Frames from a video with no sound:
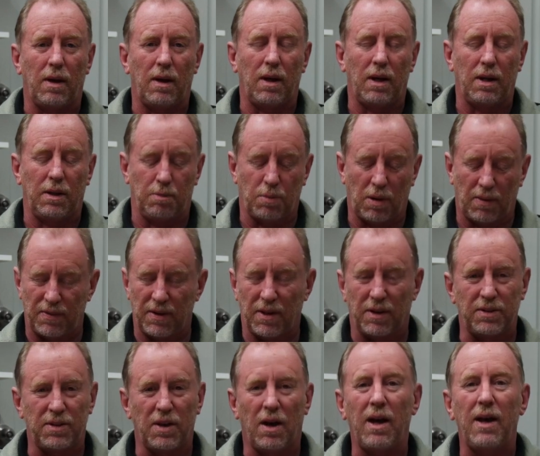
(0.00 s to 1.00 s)
uh, Prophet
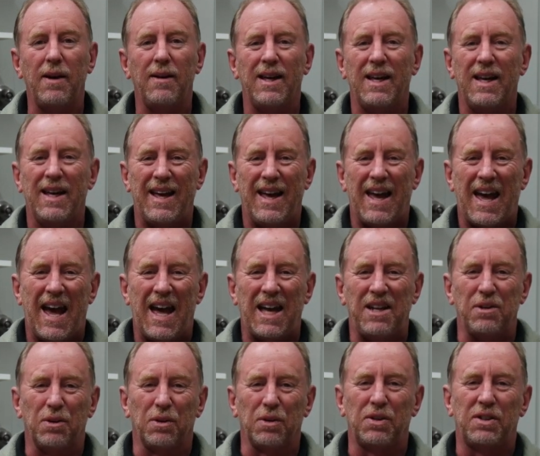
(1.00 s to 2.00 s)
Isaiah and
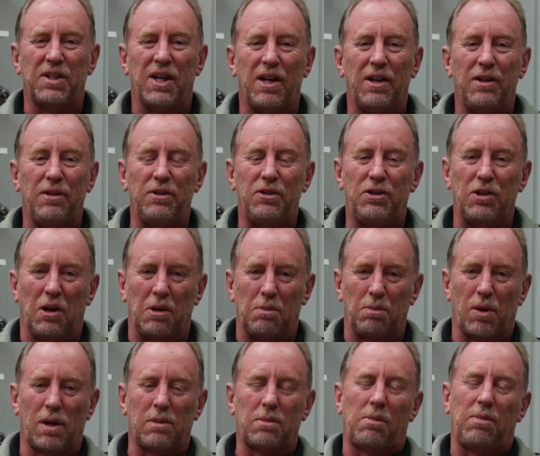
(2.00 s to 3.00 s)
also John,
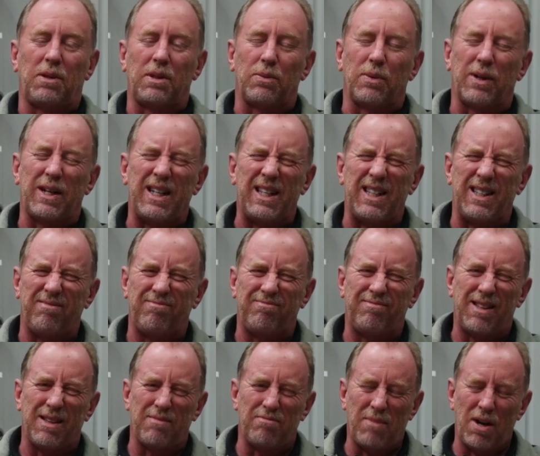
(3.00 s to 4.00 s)
probably reading
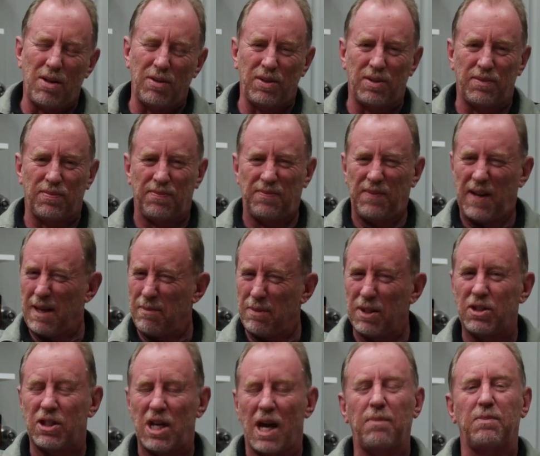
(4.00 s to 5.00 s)
the most famous
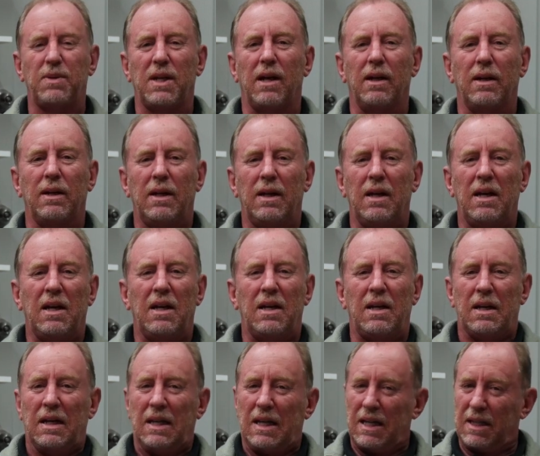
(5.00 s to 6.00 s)
chapter,
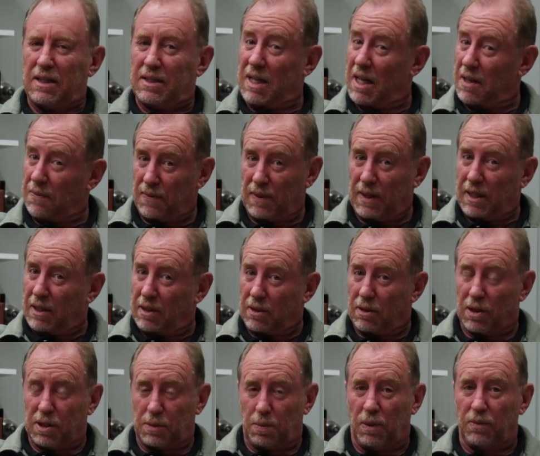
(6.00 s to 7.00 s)
definitely in the
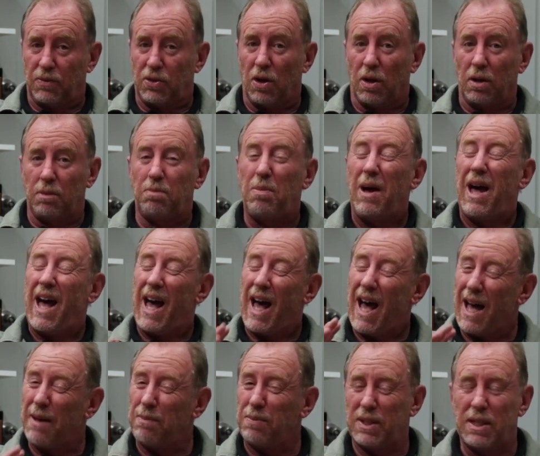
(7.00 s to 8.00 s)
Gospel of John,
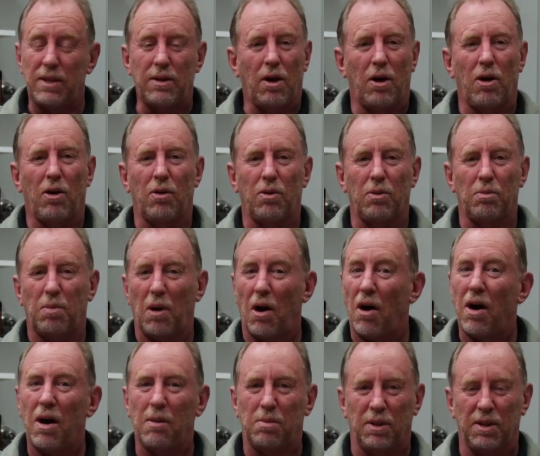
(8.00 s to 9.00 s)
perhaps in the whole
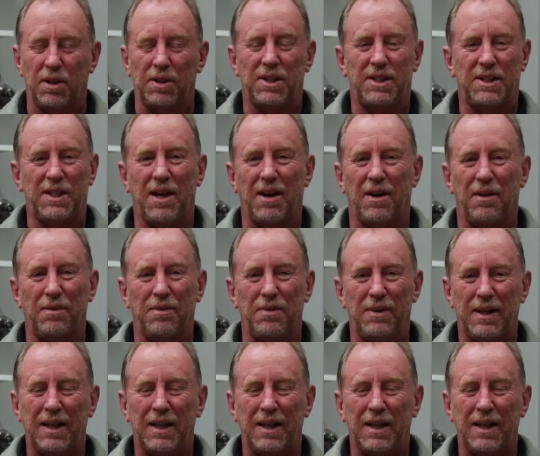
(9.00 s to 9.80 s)
Bible itself.